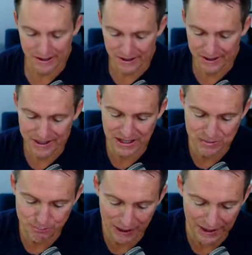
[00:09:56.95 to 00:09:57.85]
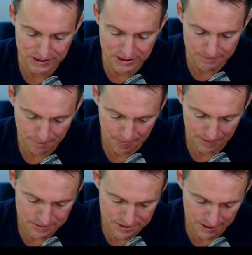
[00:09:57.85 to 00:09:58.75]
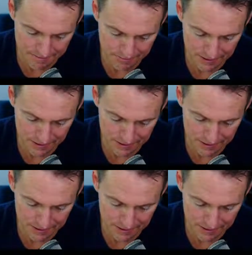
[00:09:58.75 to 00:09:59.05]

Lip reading: it gets banked, team.